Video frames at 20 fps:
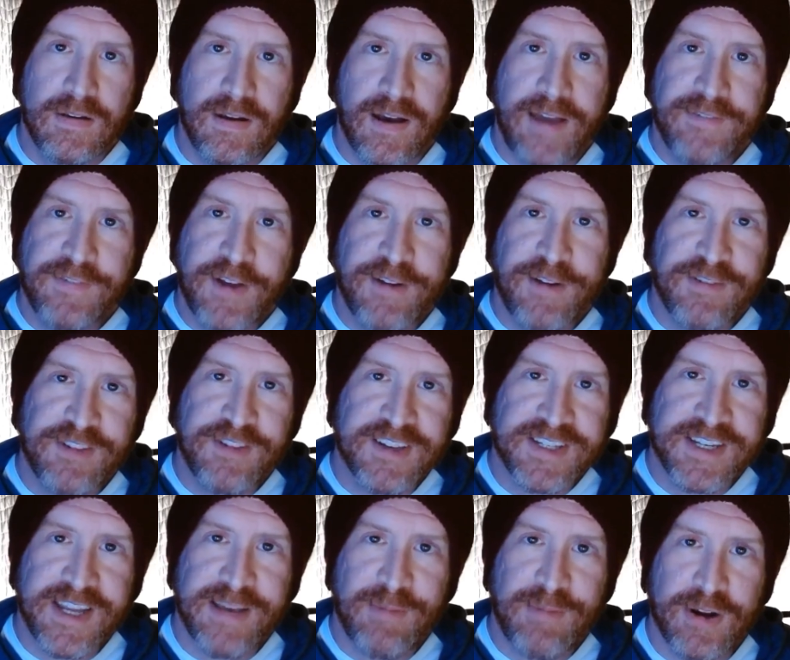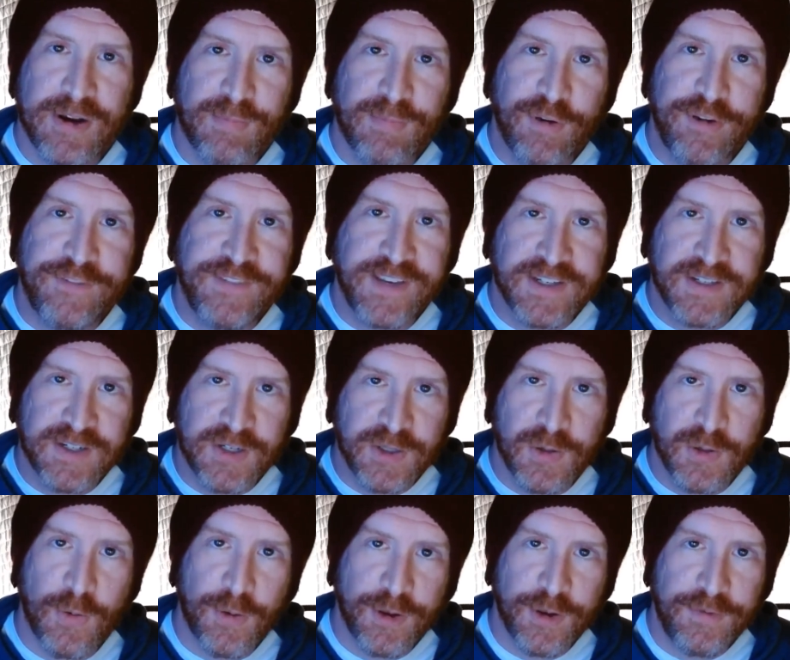I've covered this tip on a previous
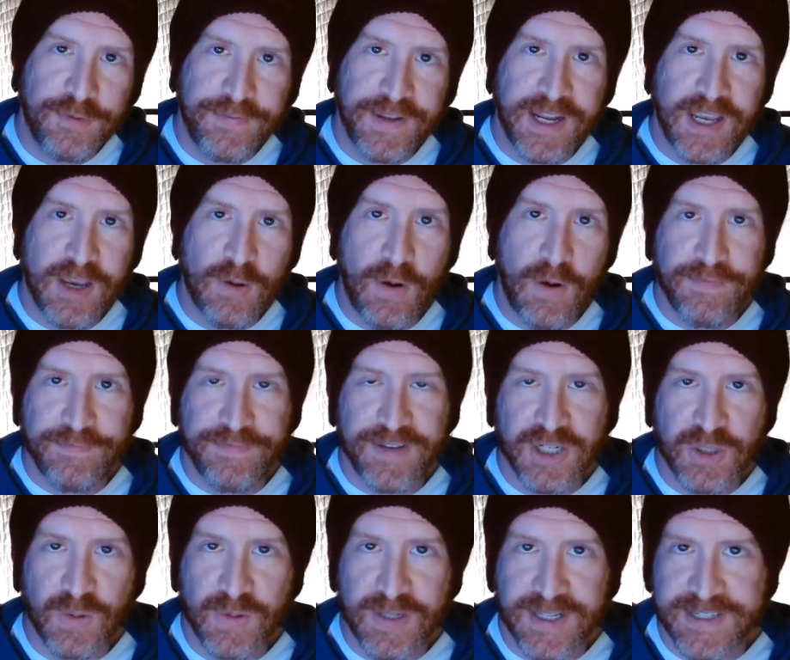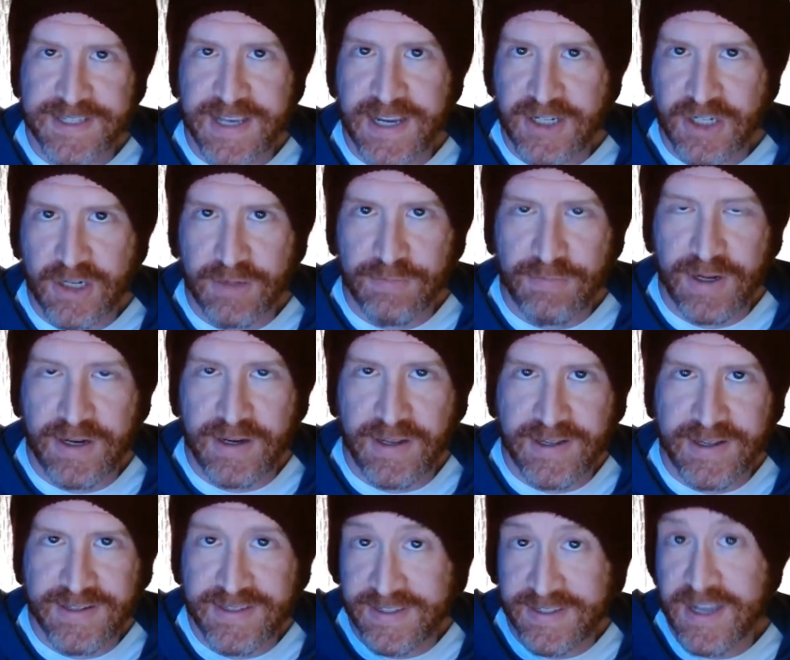tutorial video on visualization, but
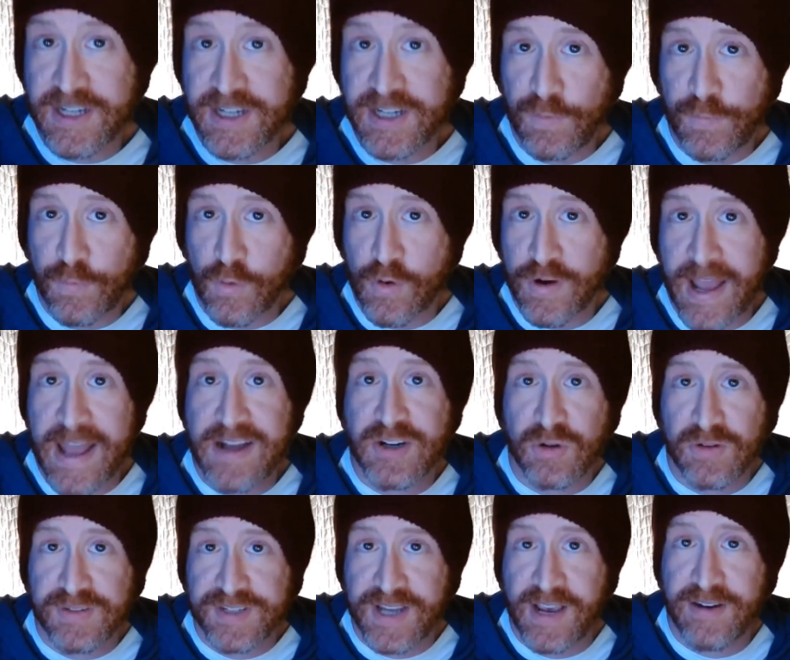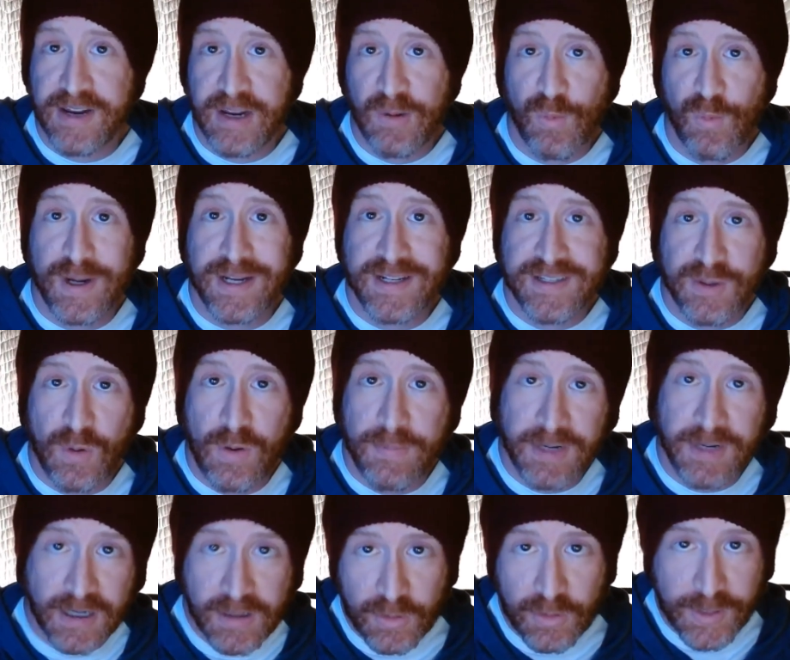it's essential for a natural sounding read, so I'm
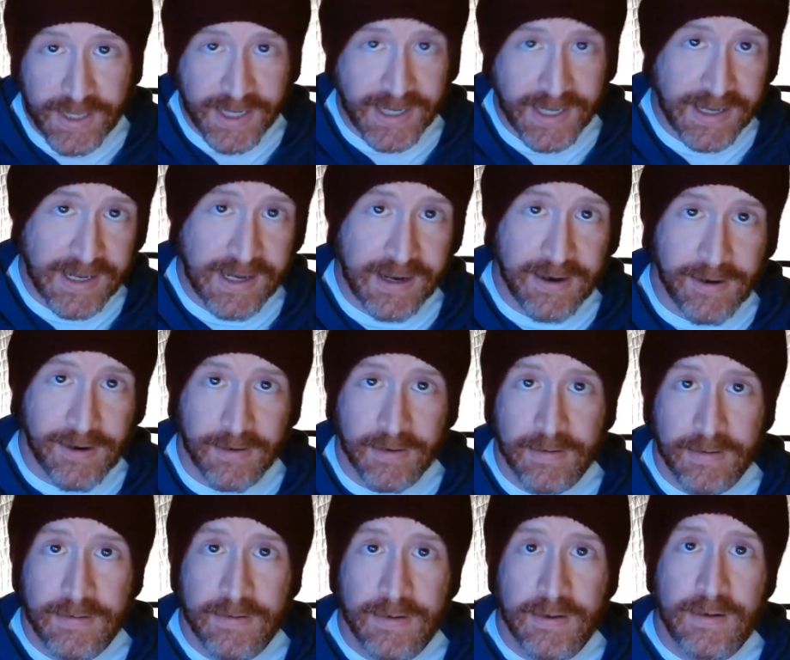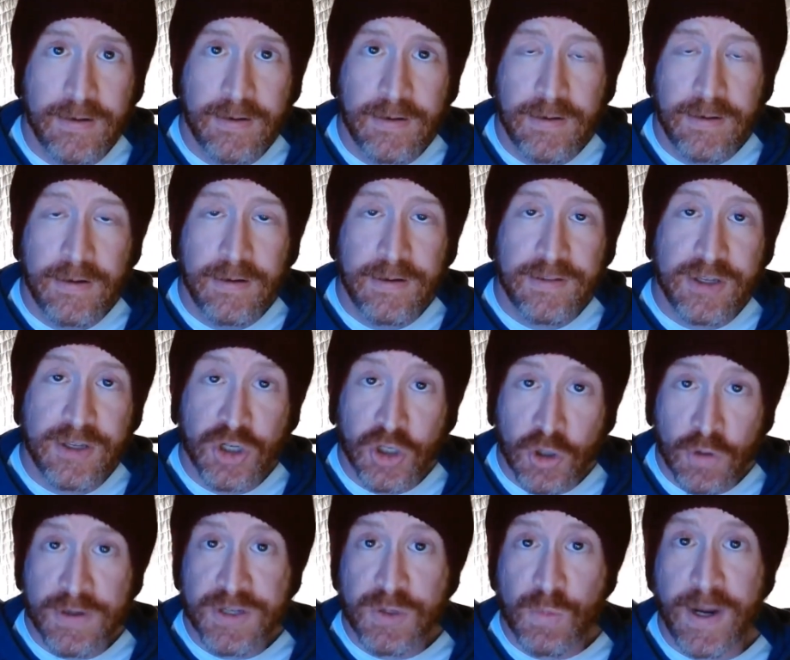including it here. The
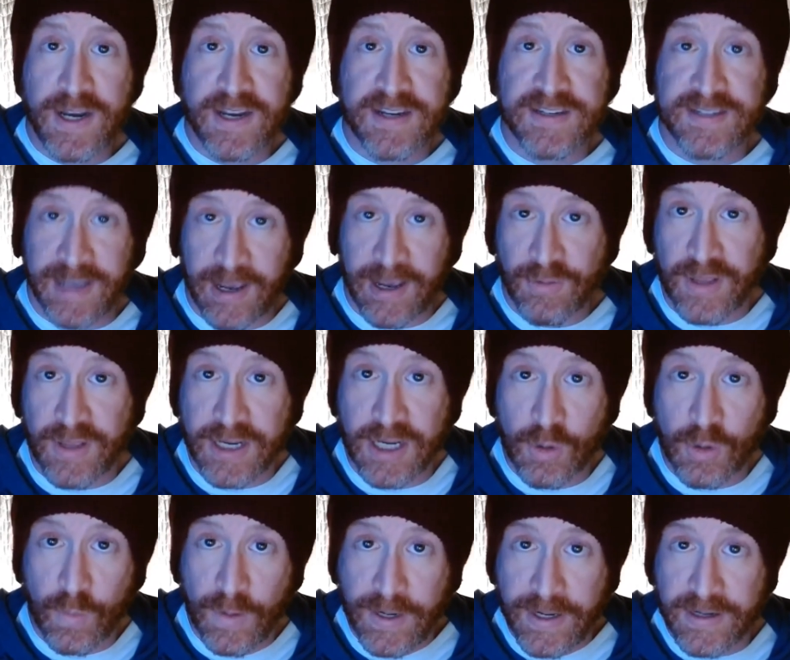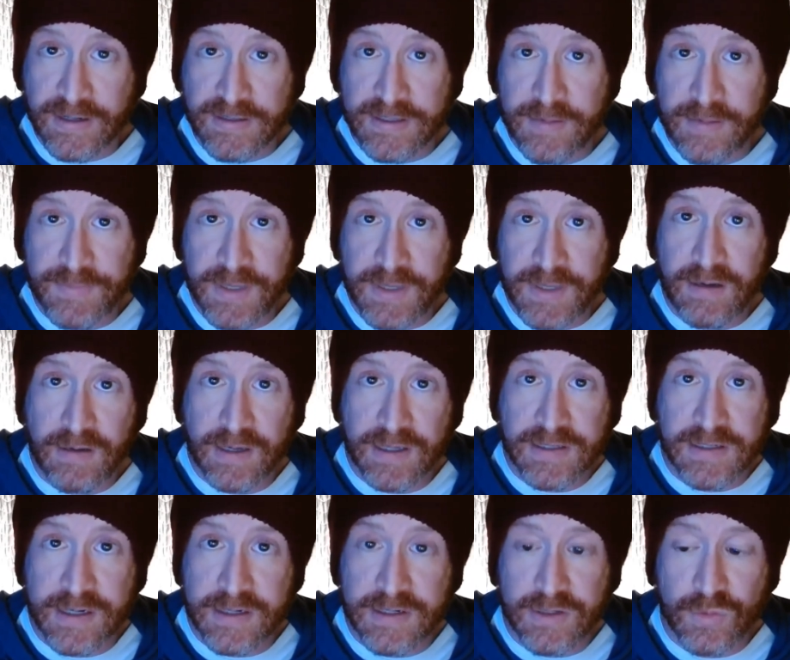surest way to sound like you're reading something
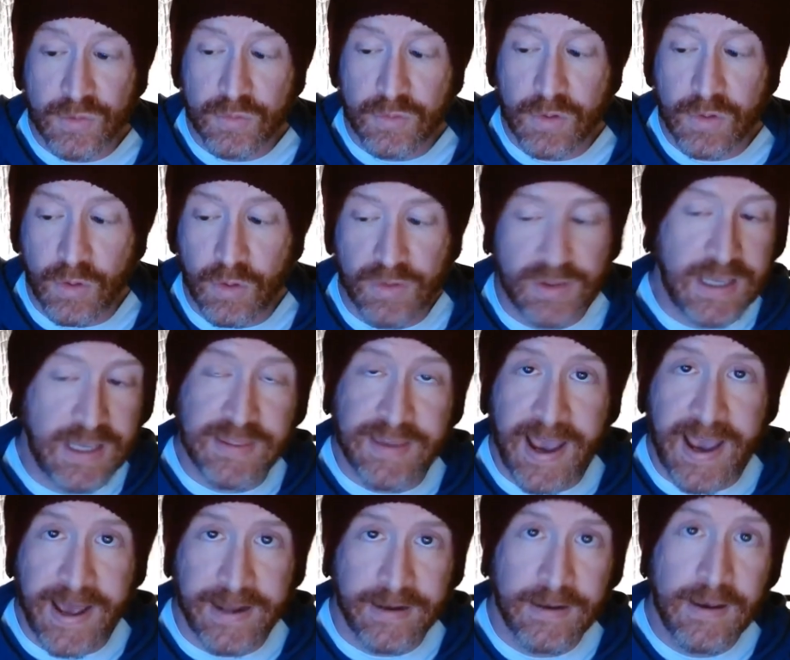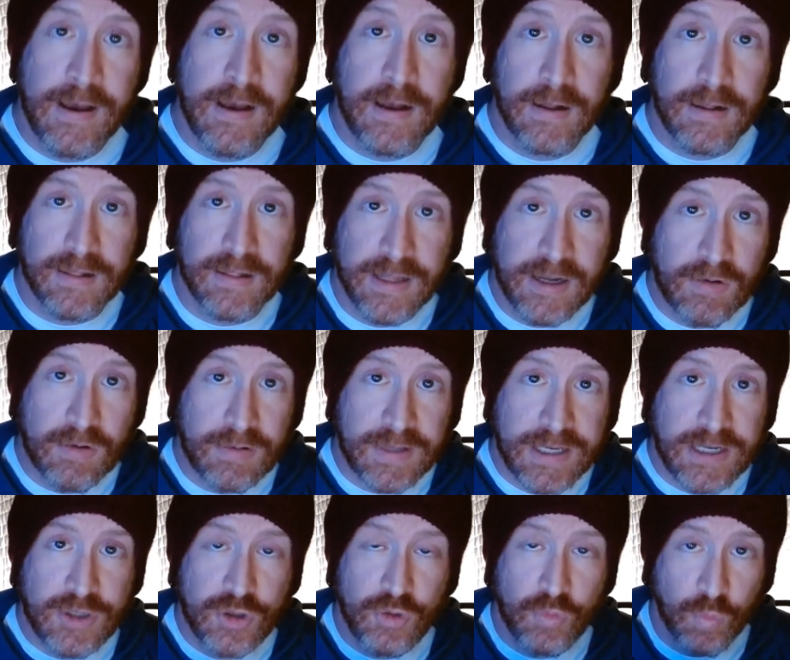is to do only that,
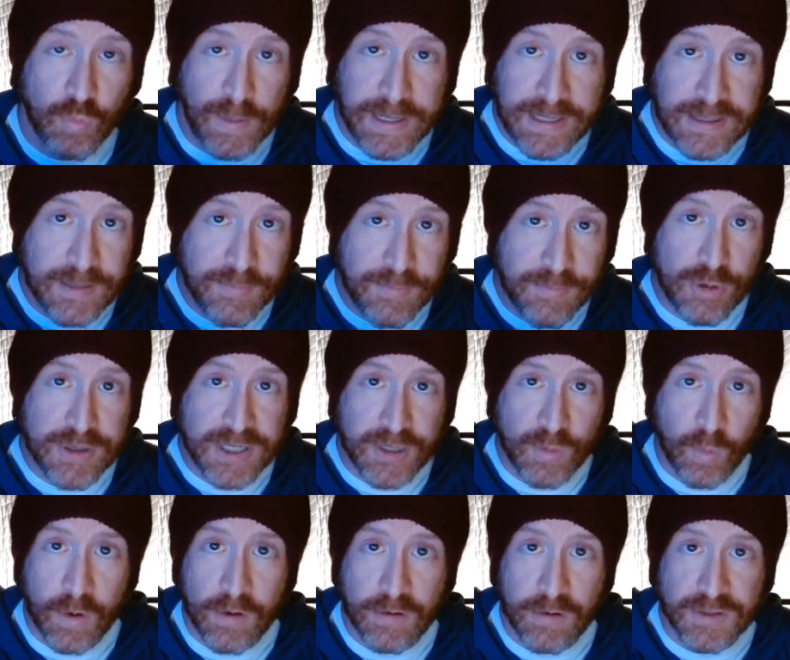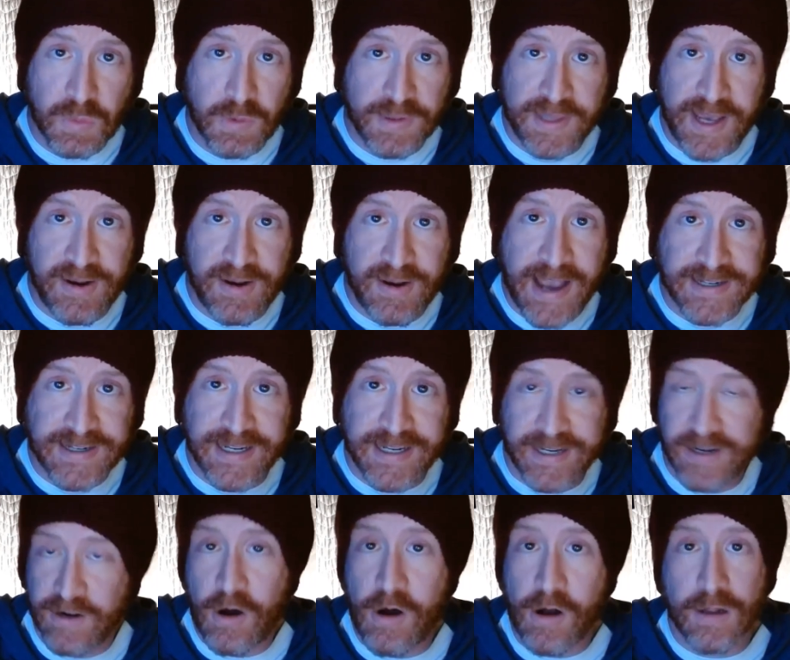literally to read the printed words without acting
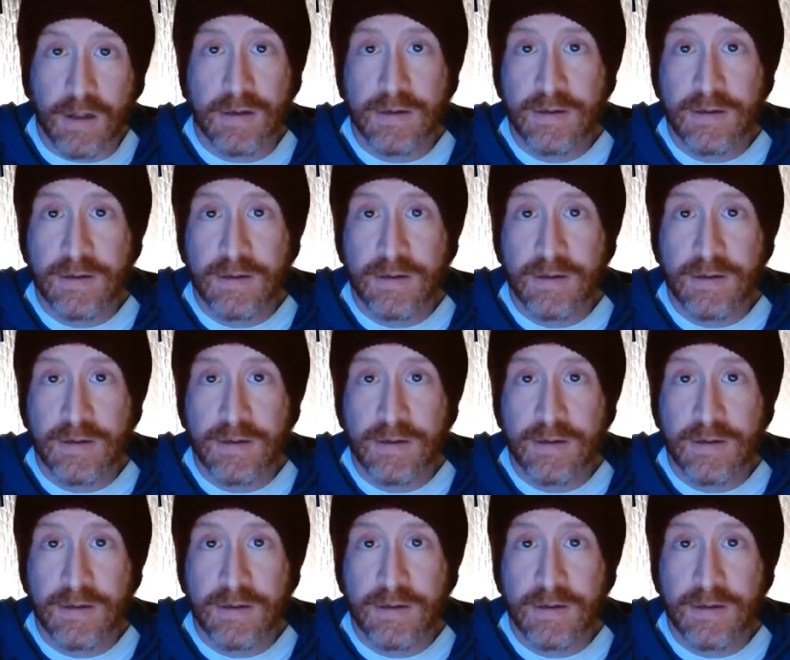at all.